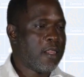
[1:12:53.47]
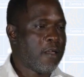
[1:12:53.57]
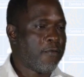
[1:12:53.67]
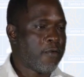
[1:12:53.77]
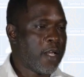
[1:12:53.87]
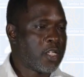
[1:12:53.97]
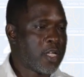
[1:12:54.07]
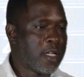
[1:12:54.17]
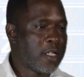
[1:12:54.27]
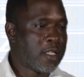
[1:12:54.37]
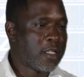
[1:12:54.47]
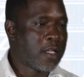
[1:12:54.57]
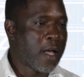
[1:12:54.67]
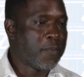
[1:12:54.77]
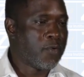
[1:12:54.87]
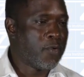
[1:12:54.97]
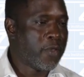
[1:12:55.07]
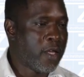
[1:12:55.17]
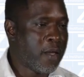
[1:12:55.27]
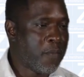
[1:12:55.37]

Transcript: the freight charges up to the